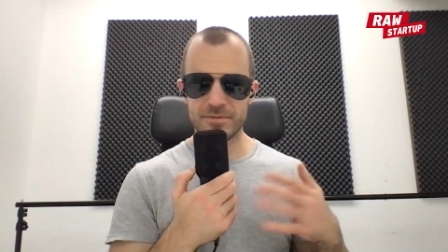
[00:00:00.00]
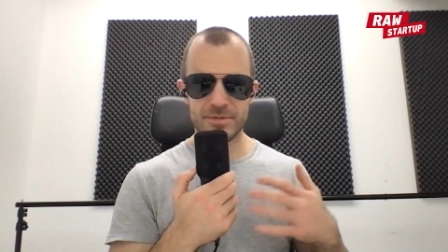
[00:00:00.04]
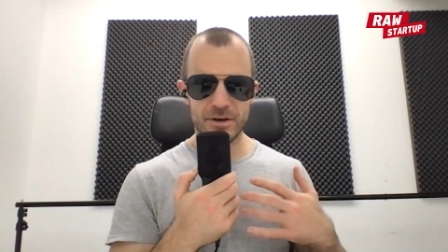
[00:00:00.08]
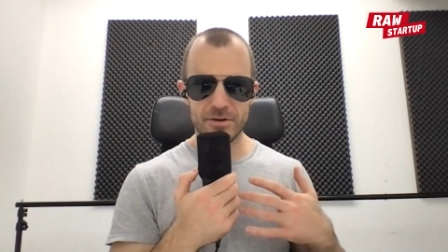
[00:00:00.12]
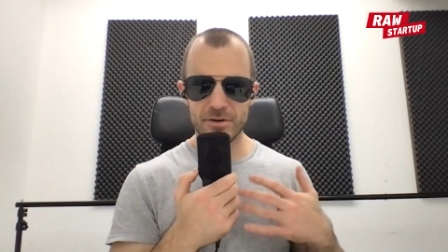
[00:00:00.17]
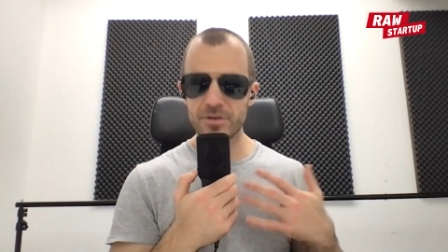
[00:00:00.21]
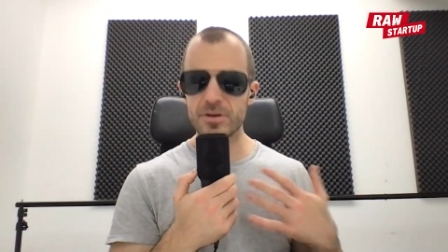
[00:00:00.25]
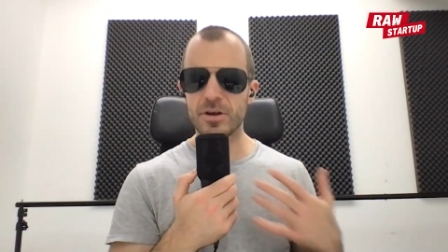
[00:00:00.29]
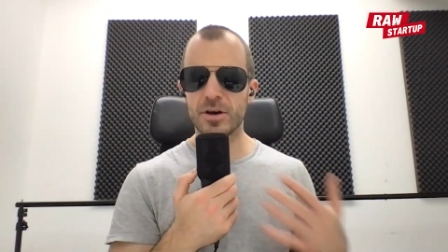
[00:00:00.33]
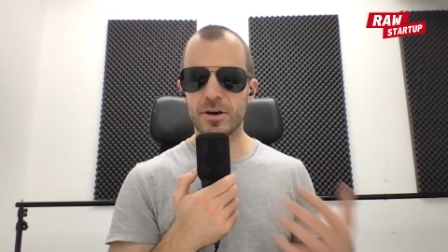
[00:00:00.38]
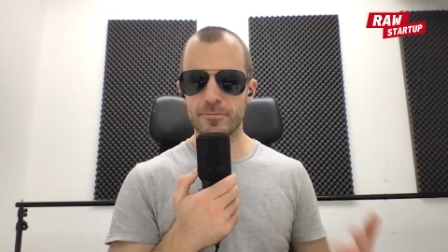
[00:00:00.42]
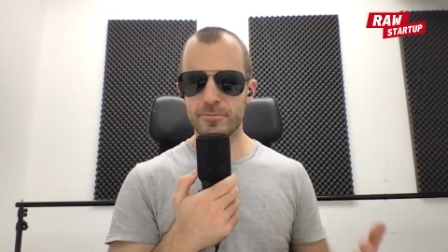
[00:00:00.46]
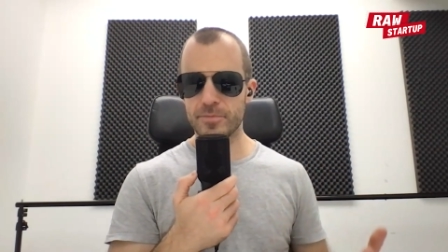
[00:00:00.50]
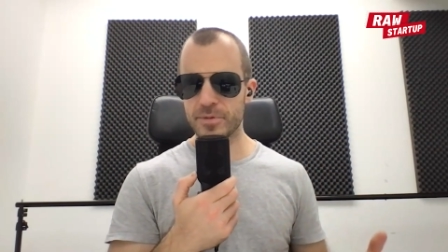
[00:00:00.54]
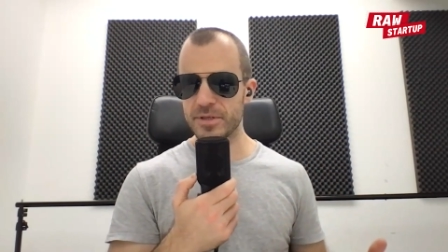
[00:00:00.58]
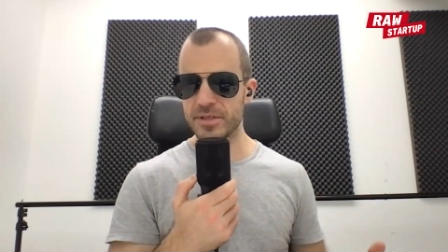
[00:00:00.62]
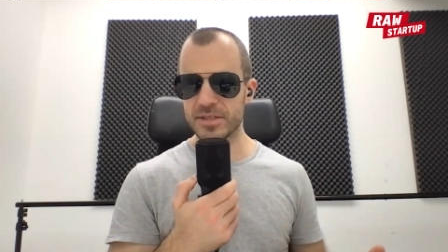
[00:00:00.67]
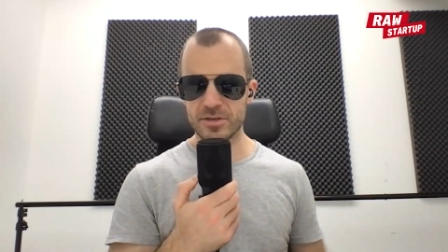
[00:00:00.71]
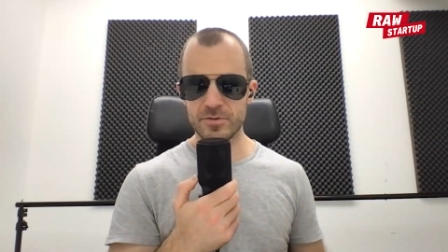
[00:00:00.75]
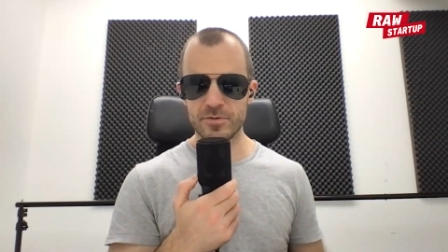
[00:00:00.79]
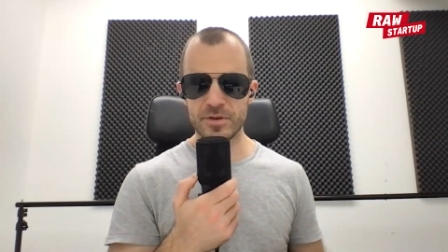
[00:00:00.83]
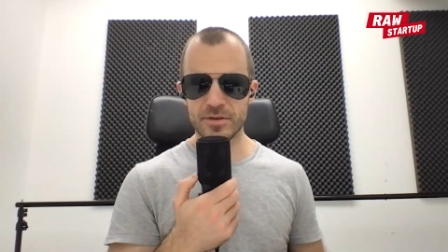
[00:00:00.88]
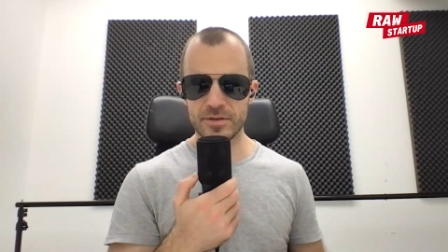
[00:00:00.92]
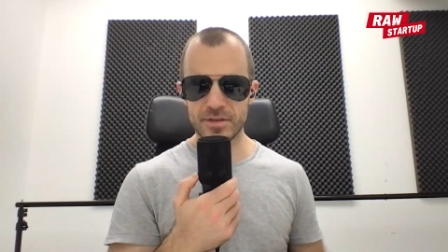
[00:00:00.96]
There are
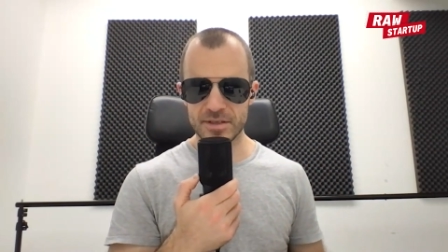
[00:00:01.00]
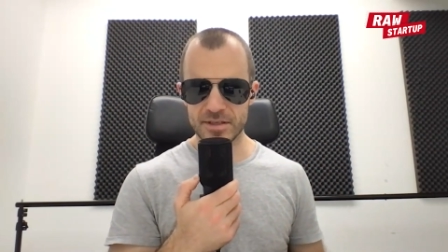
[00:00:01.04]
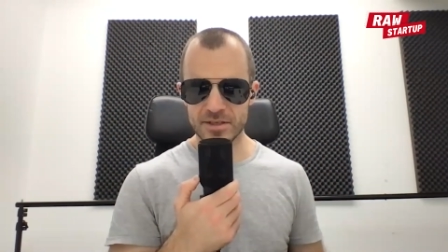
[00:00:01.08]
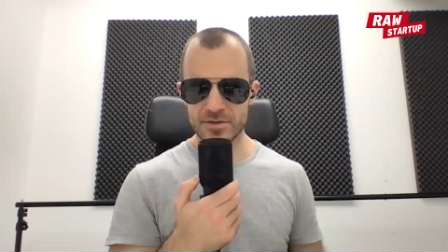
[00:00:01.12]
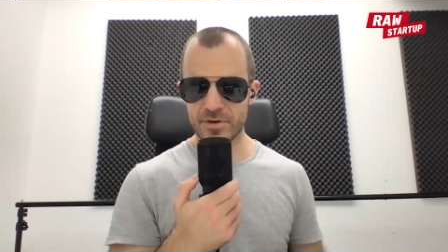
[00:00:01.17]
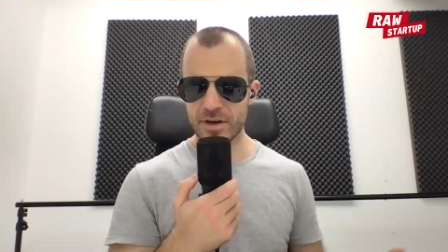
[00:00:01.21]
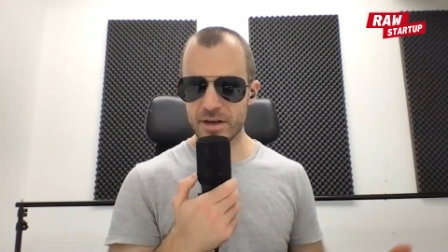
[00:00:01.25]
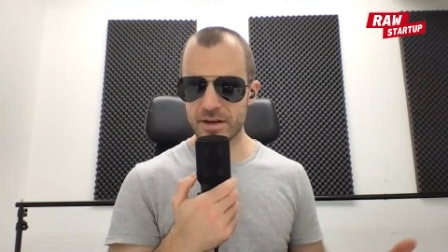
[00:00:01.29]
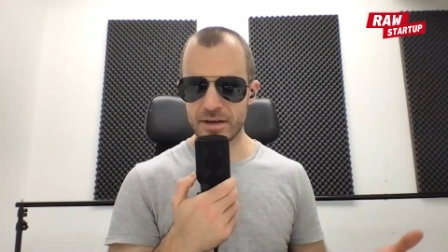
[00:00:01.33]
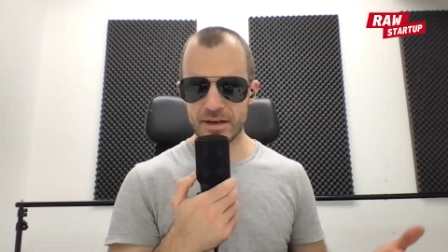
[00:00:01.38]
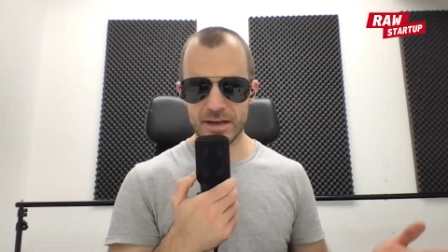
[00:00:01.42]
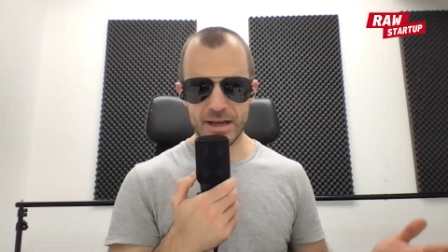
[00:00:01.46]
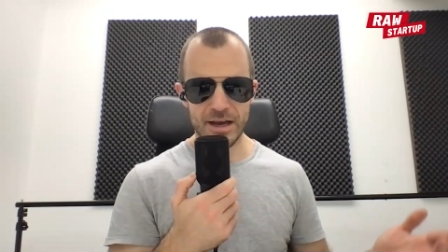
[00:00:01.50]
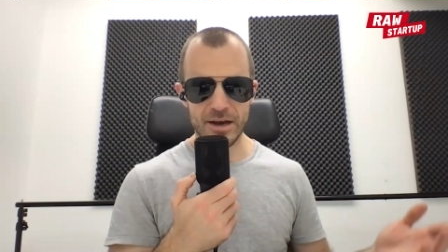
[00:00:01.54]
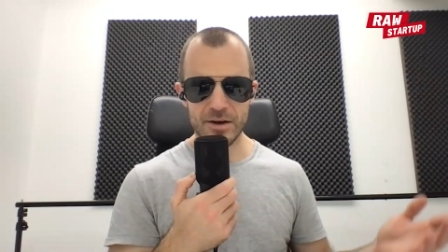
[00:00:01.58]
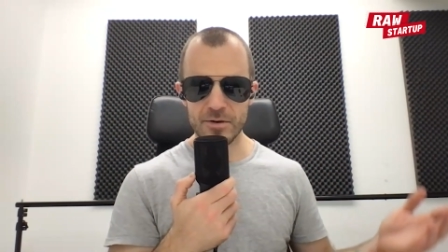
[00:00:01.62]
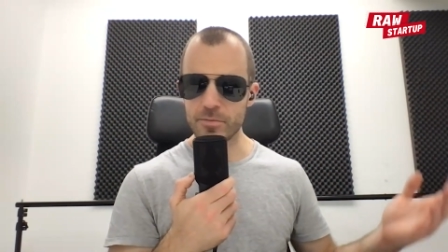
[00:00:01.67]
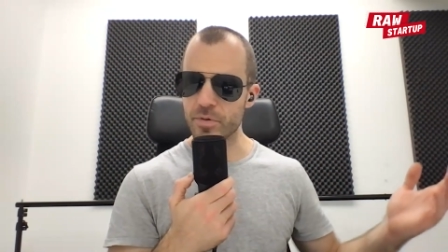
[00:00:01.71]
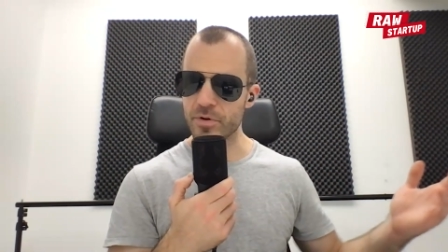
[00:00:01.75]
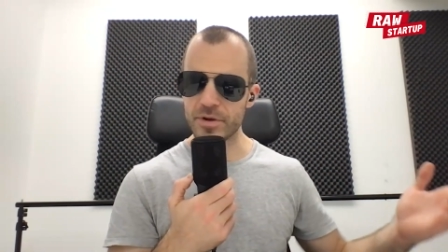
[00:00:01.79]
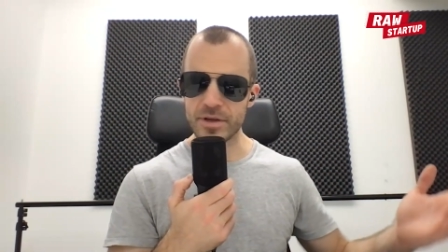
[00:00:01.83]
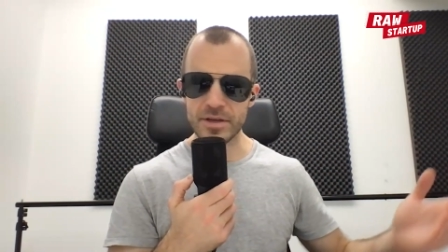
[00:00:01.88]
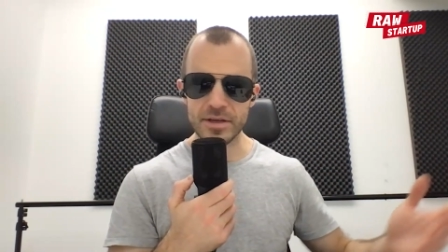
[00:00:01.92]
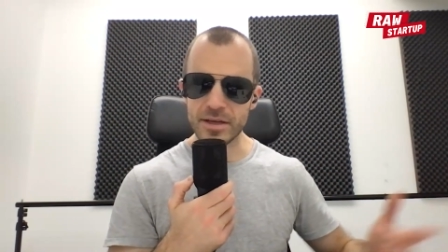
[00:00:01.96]
companies doing this right now,
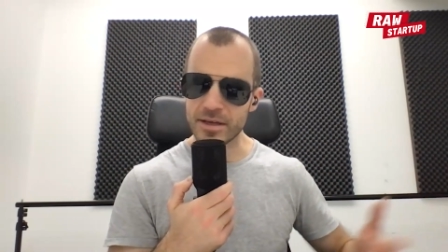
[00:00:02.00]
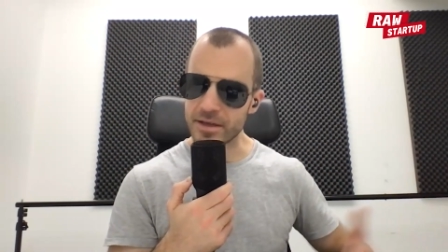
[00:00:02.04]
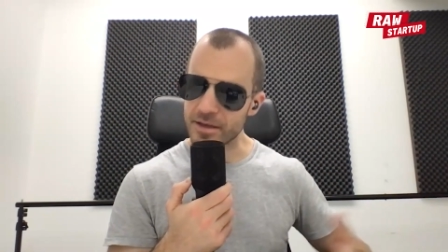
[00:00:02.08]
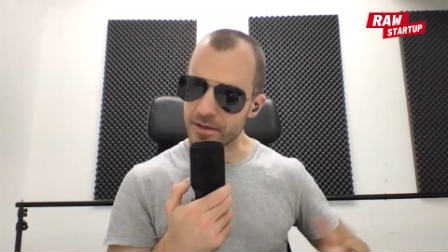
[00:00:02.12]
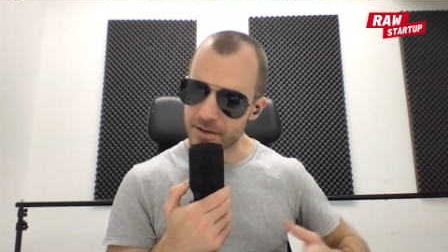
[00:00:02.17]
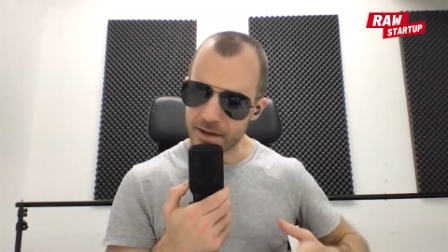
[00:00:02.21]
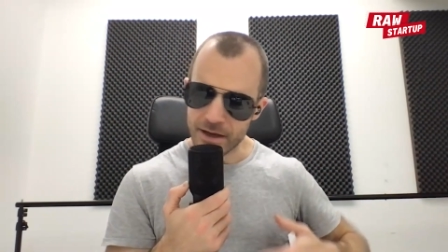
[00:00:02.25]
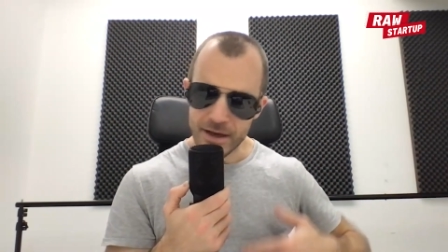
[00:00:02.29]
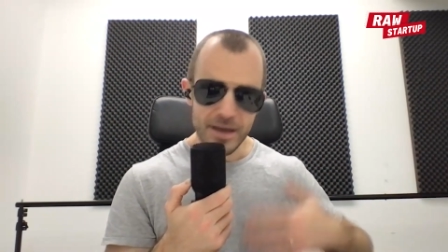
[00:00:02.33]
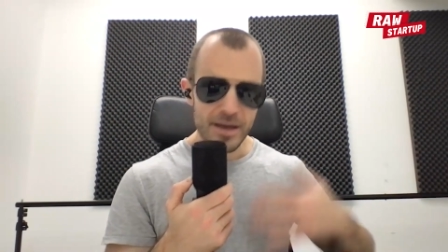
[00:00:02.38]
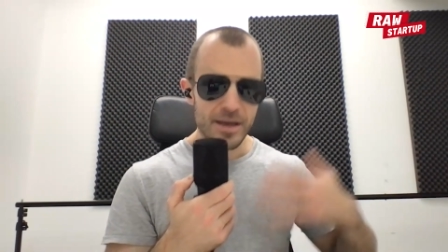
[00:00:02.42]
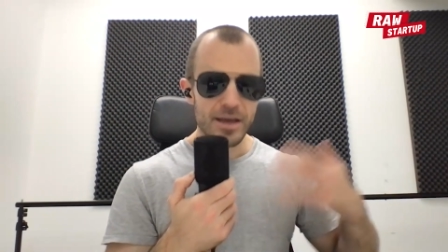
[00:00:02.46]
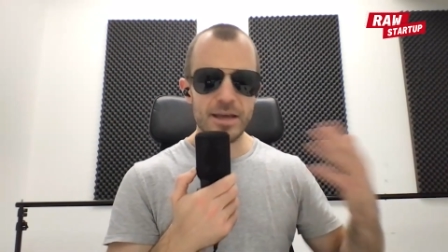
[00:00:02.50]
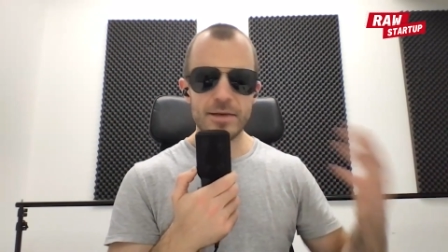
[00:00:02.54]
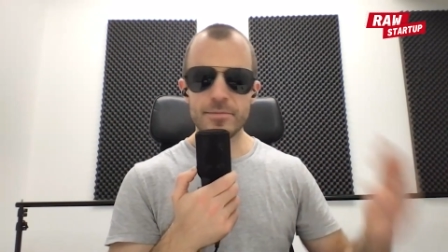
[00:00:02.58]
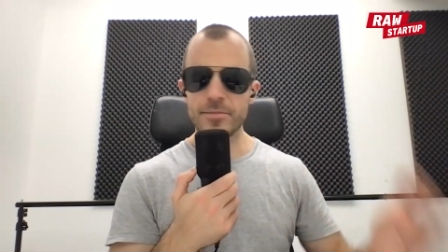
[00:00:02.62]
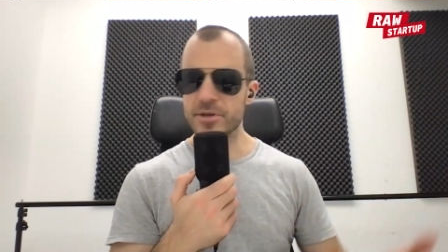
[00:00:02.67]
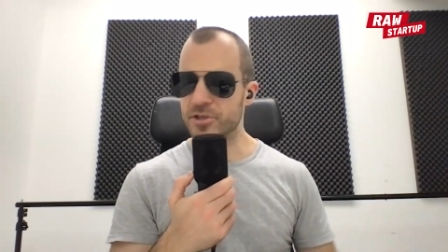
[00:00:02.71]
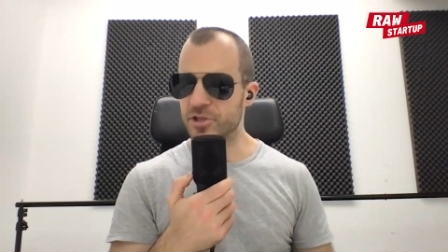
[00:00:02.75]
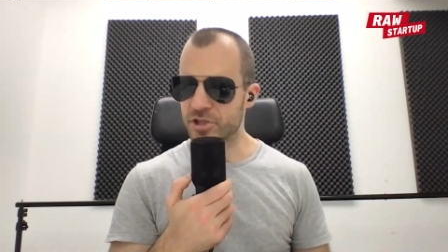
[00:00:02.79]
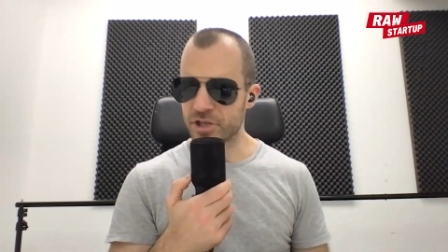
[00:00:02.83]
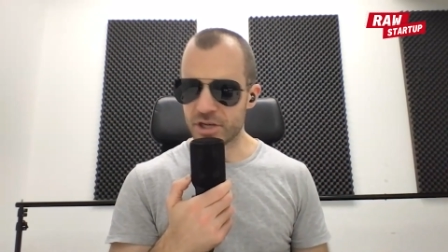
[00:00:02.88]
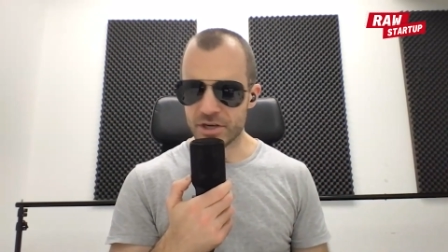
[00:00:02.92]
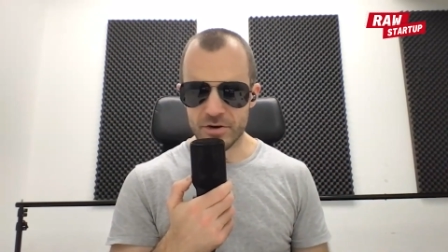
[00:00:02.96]
bringing
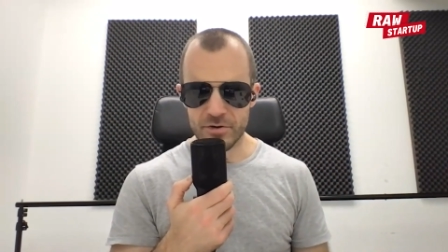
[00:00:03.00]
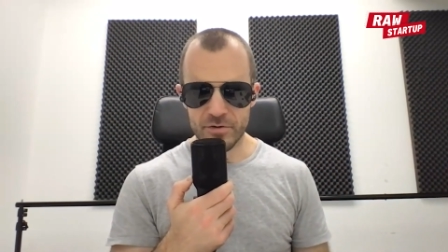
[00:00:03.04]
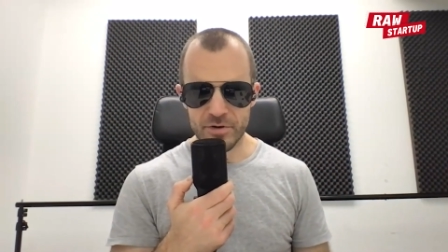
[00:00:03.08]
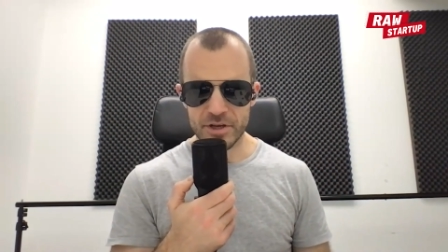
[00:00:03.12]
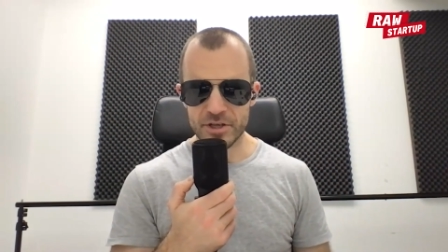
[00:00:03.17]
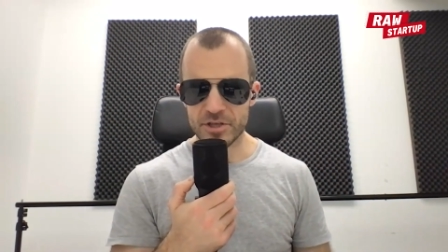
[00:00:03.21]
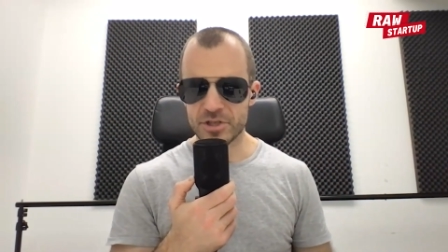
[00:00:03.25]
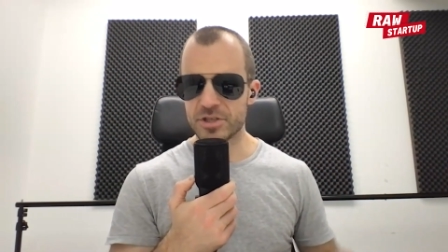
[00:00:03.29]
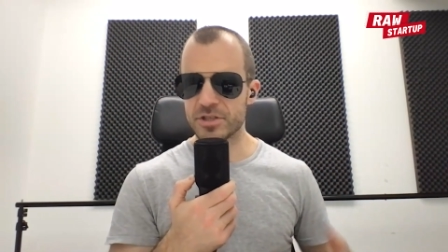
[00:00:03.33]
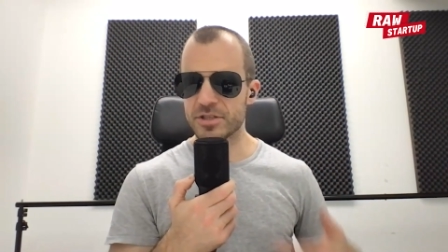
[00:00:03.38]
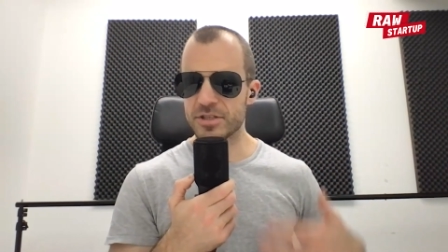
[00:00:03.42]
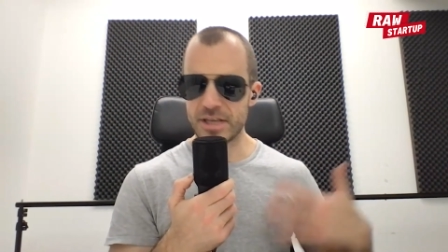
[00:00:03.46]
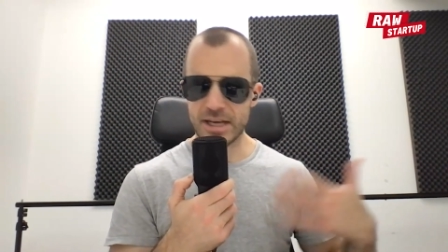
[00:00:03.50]
image generation,